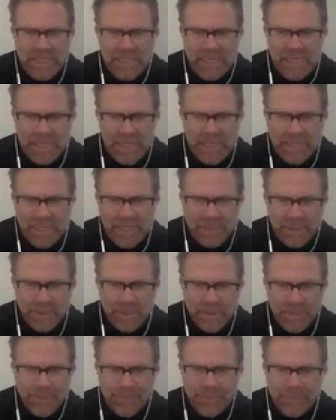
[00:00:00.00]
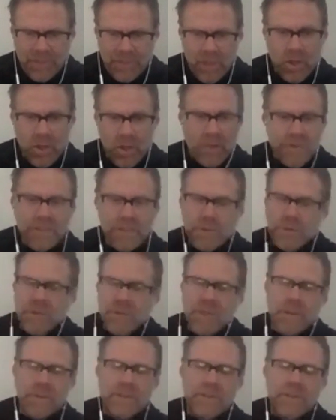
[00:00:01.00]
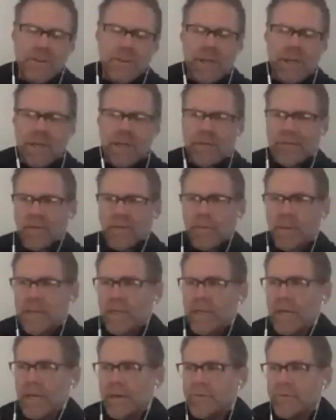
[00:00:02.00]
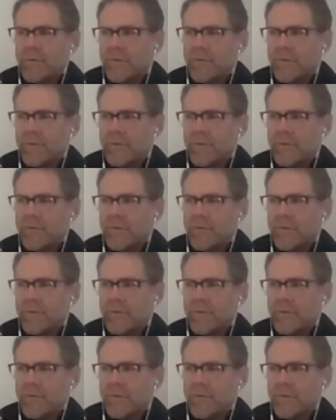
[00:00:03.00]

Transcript: and um, all this was coming to an end for me.